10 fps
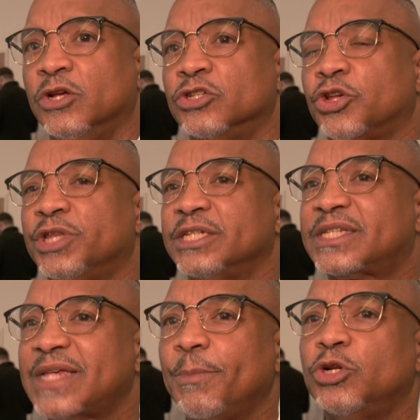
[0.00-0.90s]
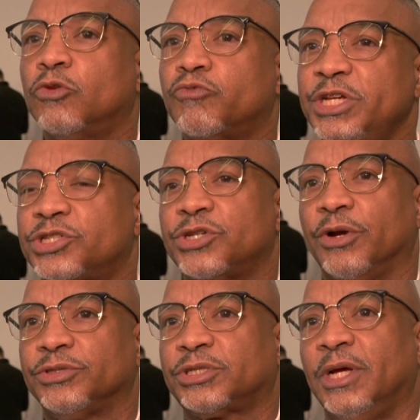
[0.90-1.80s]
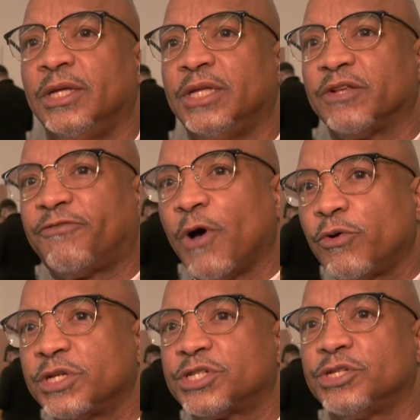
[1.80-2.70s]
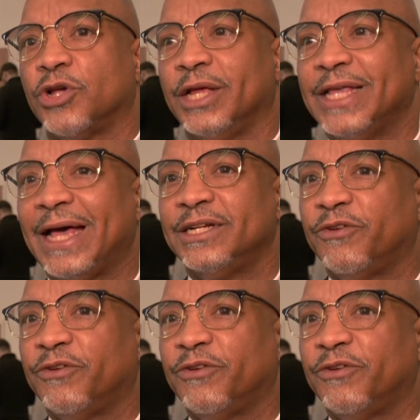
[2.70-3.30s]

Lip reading: So there's seminal research that focuses on that.